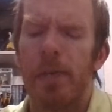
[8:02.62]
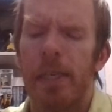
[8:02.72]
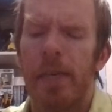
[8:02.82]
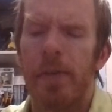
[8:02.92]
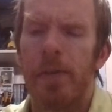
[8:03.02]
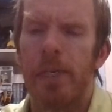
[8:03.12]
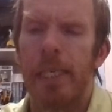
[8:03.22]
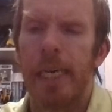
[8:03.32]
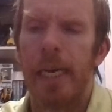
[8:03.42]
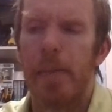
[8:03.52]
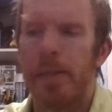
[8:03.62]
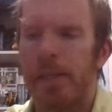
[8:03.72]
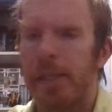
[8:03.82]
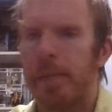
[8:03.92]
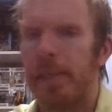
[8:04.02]
whichever one it
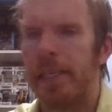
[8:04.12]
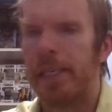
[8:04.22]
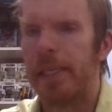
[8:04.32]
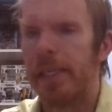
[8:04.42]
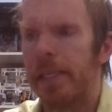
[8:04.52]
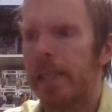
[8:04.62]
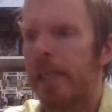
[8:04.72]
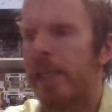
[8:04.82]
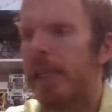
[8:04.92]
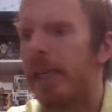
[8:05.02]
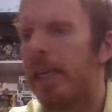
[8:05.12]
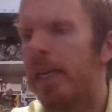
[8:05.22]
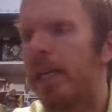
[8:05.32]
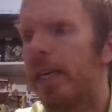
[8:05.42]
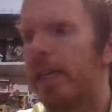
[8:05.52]
happens to be.
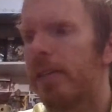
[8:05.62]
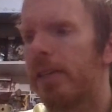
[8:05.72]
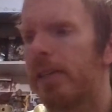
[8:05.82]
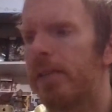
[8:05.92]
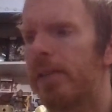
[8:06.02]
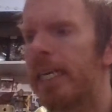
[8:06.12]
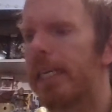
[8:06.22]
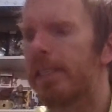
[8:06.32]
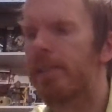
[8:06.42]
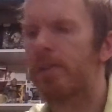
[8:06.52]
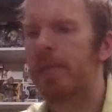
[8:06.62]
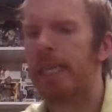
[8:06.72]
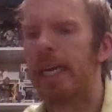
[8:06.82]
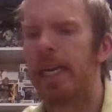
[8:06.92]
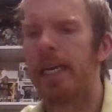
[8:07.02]
So next we
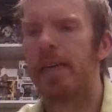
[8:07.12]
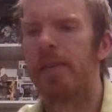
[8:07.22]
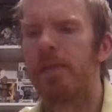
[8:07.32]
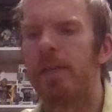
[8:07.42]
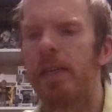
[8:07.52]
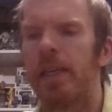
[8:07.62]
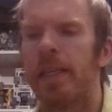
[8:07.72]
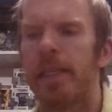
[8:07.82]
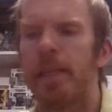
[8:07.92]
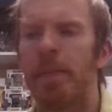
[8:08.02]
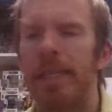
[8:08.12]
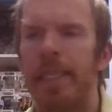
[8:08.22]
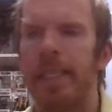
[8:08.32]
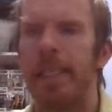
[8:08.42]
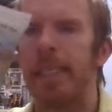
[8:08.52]
have
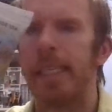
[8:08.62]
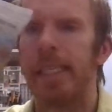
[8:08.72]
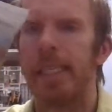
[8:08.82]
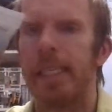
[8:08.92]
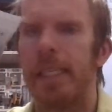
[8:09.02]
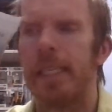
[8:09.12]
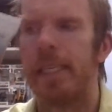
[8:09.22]
Dominaria.